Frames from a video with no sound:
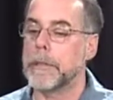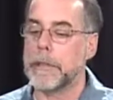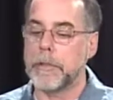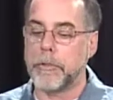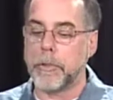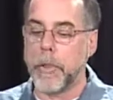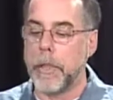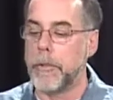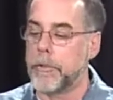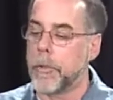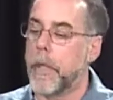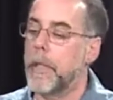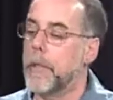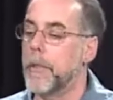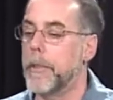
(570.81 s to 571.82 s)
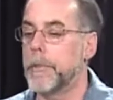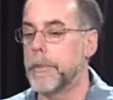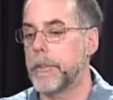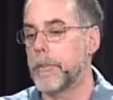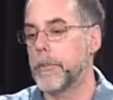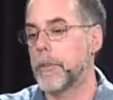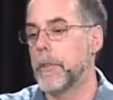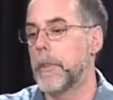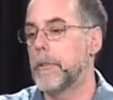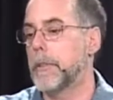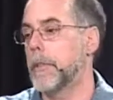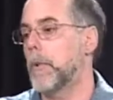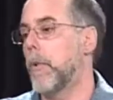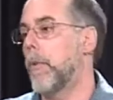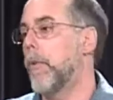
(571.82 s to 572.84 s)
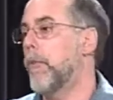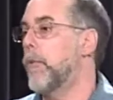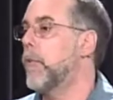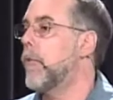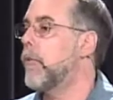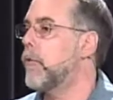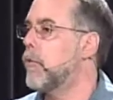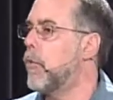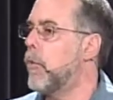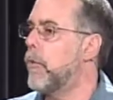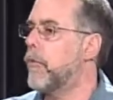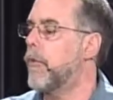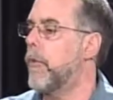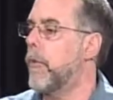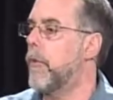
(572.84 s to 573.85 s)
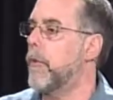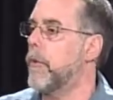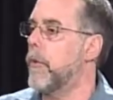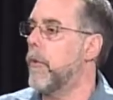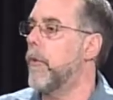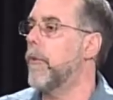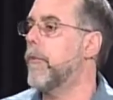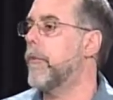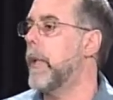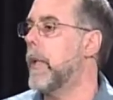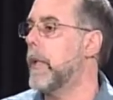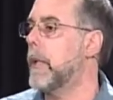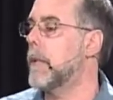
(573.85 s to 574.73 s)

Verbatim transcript: Does it train the trainer? Is it go through the schools for those that don't understand?